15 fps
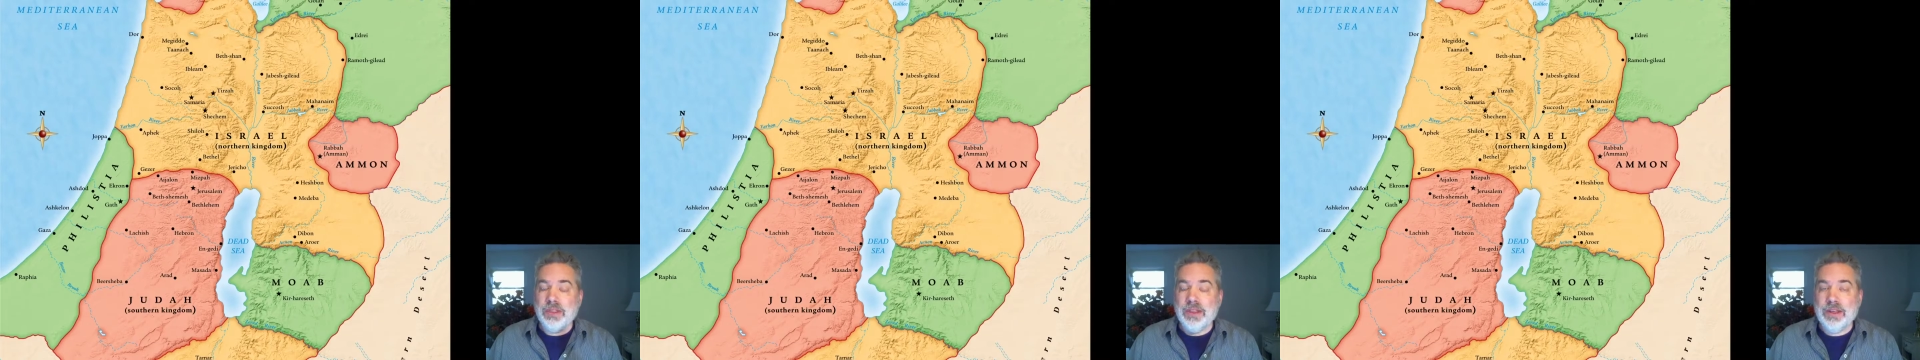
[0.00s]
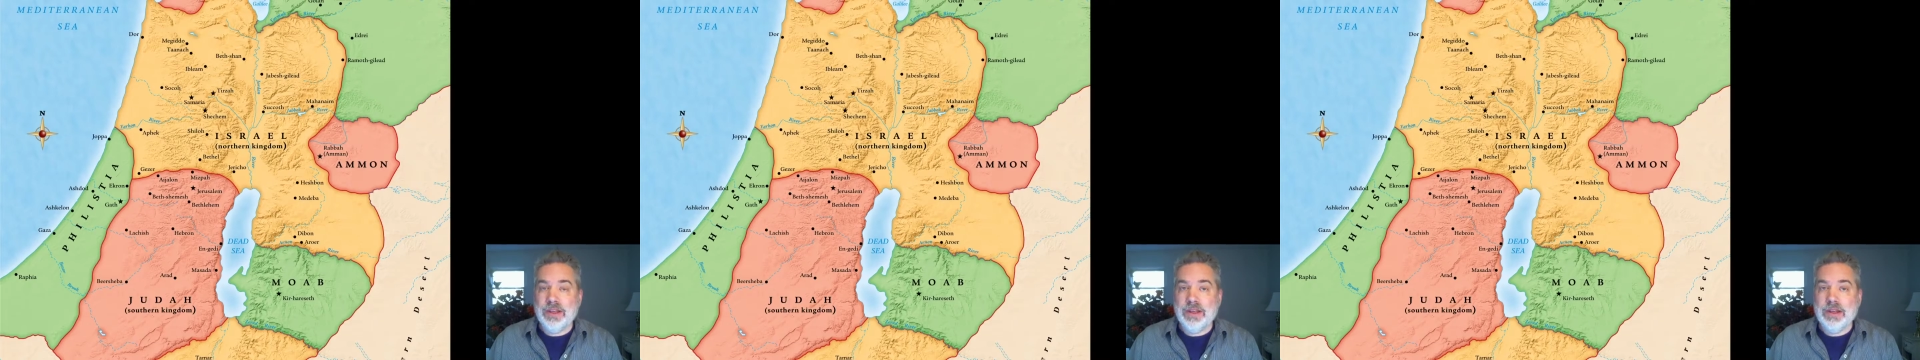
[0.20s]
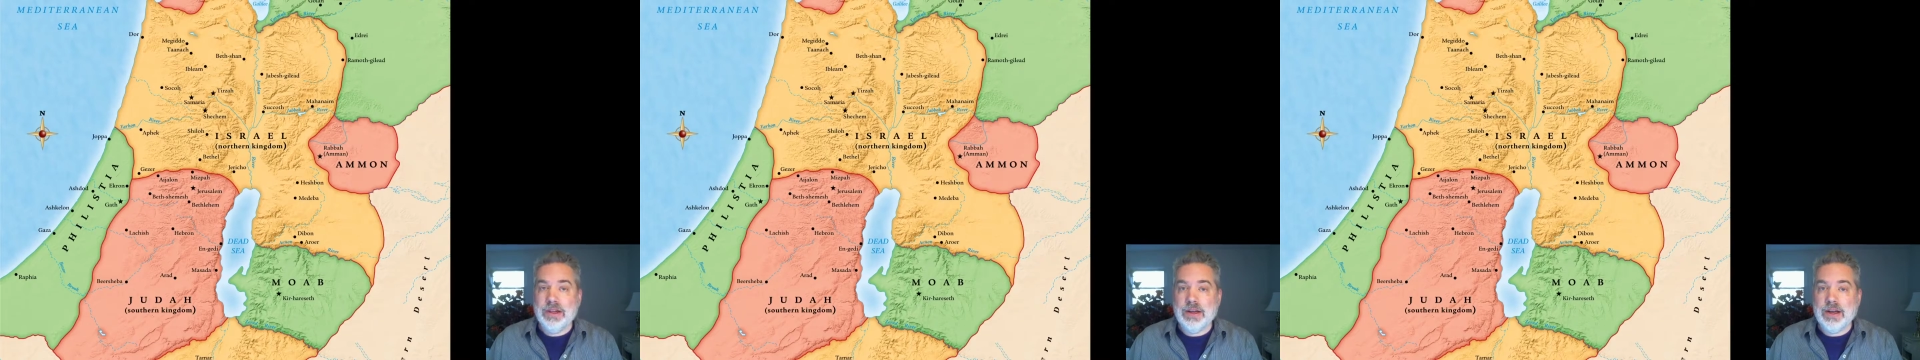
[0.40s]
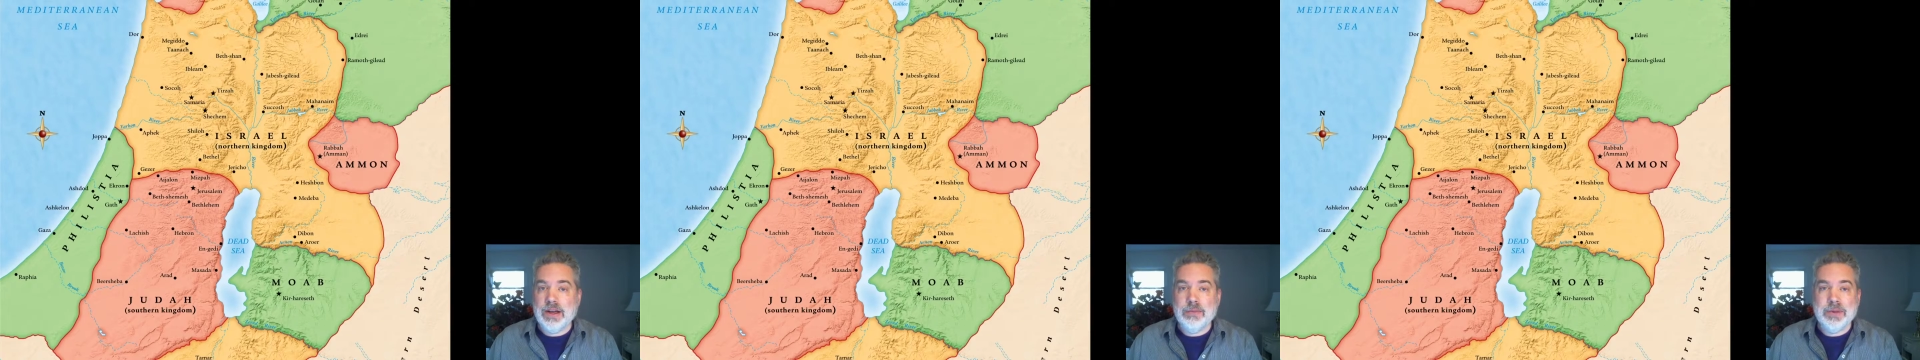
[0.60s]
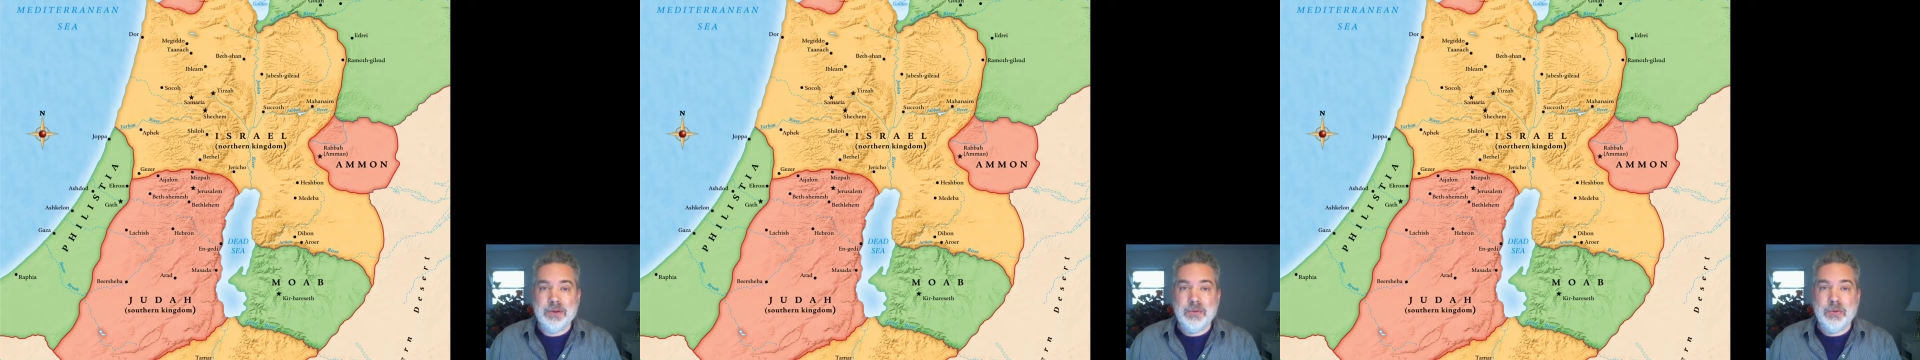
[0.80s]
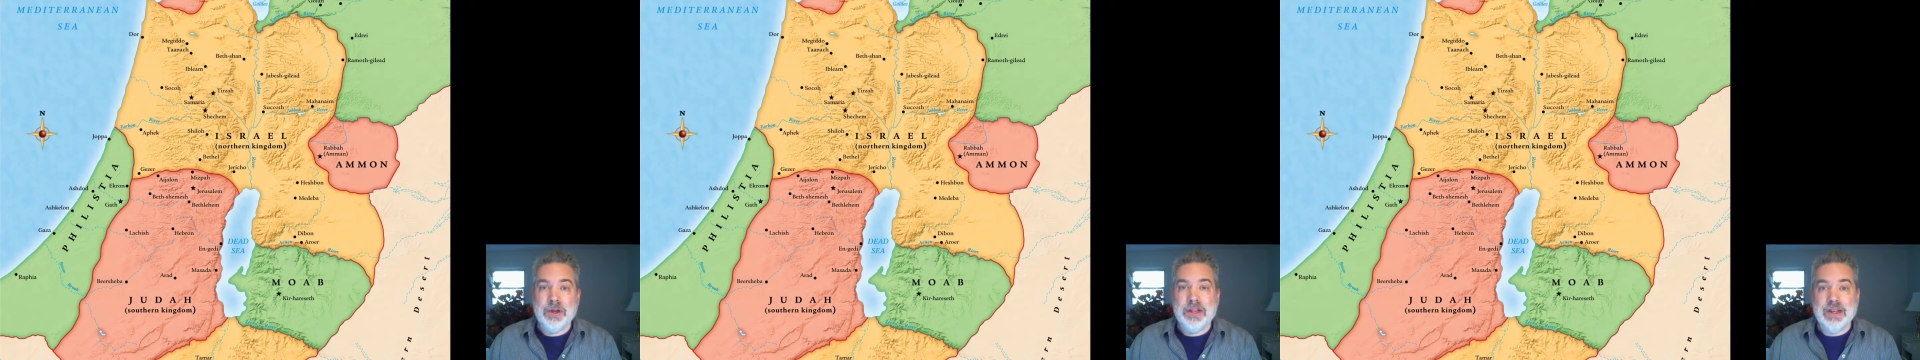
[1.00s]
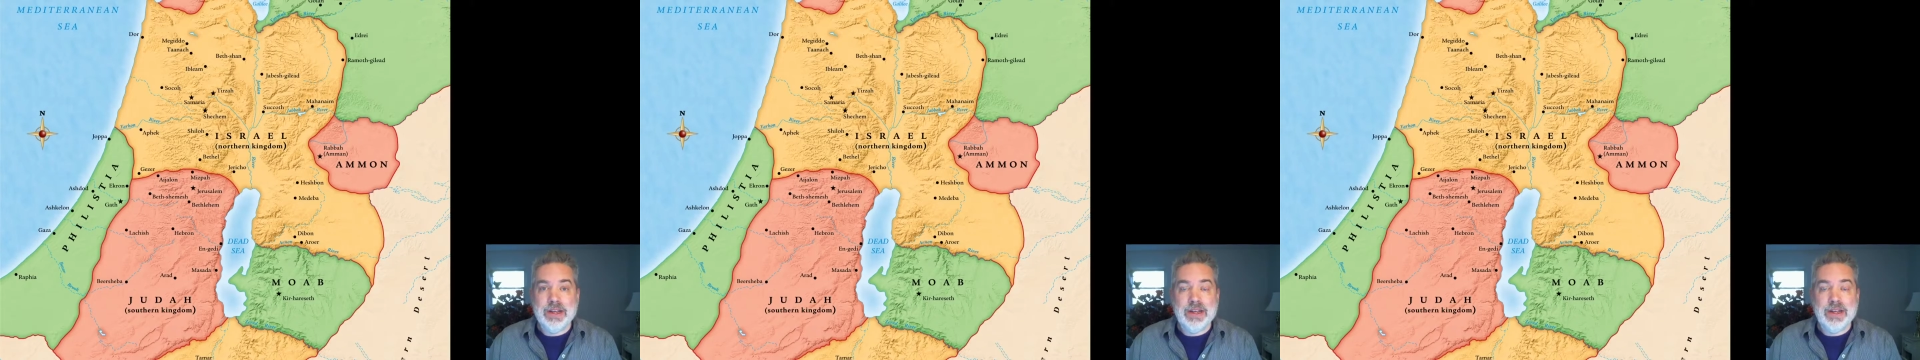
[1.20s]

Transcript: think I'll be reading